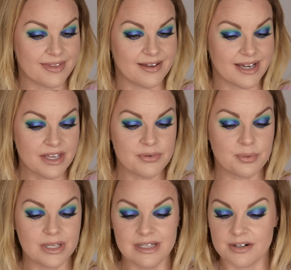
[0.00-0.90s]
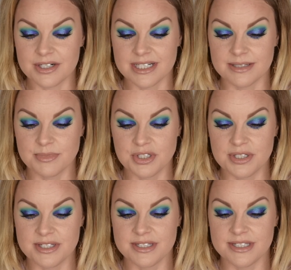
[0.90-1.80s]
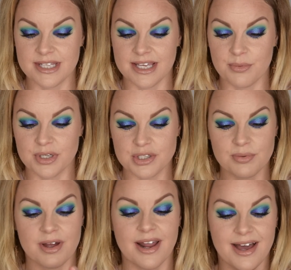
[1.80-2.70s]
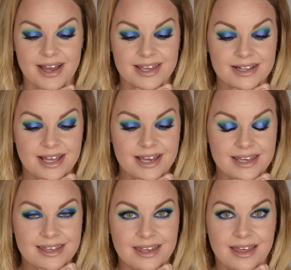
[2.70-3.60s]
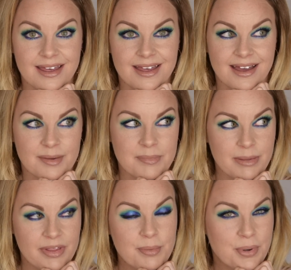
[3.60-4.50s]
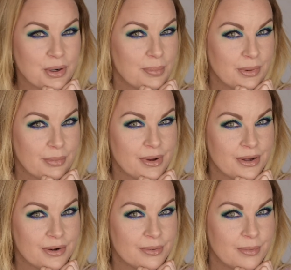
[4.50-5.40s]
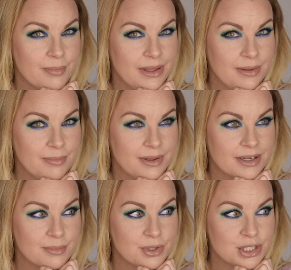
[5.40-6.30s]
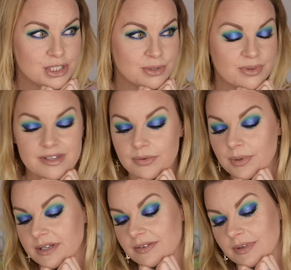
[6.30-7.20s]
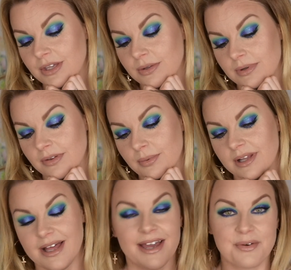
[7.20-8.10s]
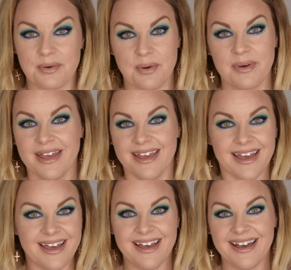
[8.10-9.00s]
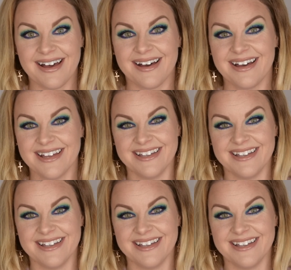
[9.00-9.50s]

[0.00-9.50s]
have a really hard time to say which one I like. Maybe the purple one, or maybe number 2. This one is cute as well. I don't know. I'm